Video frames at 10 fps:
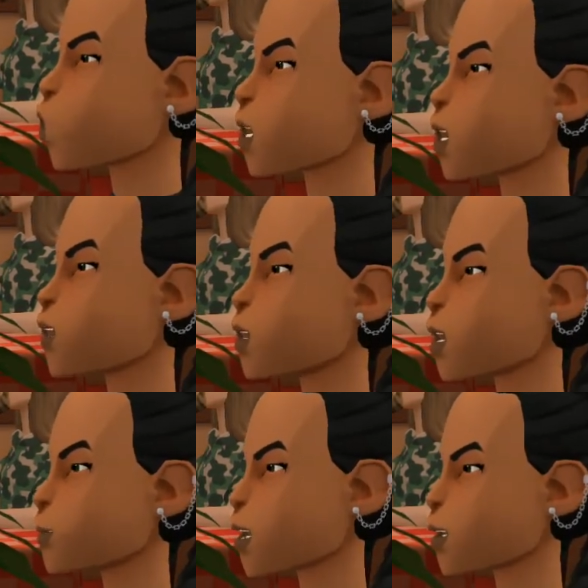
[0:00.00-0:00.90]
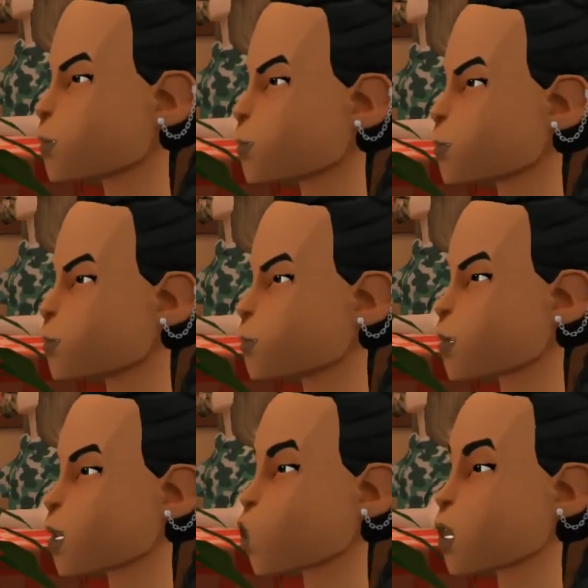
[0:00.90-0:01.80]
to the environment?
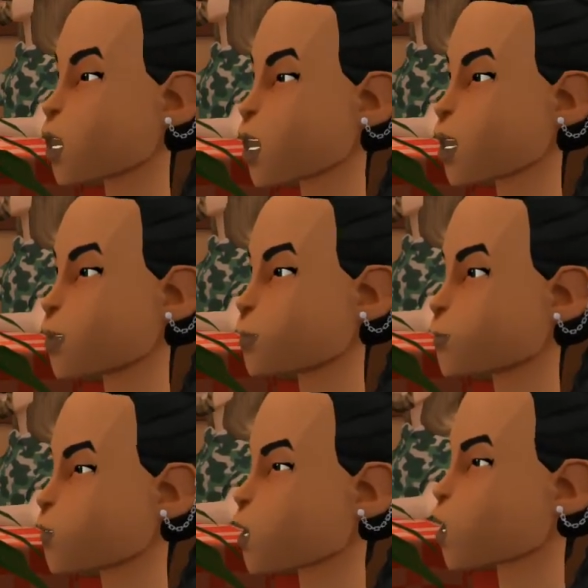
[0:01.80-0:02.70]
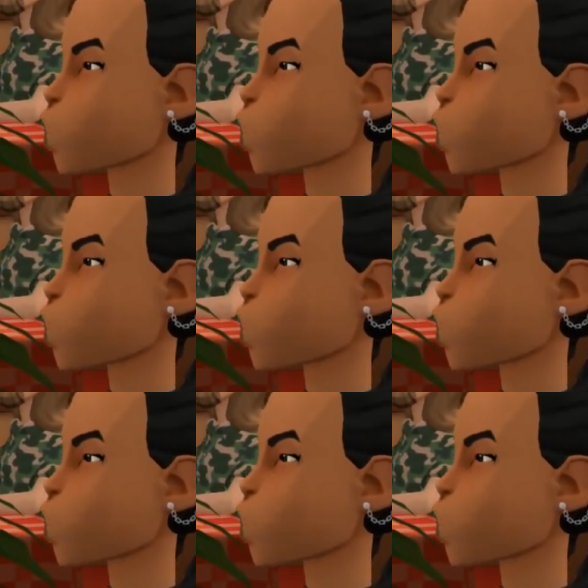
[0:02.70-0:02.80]
Ironically, via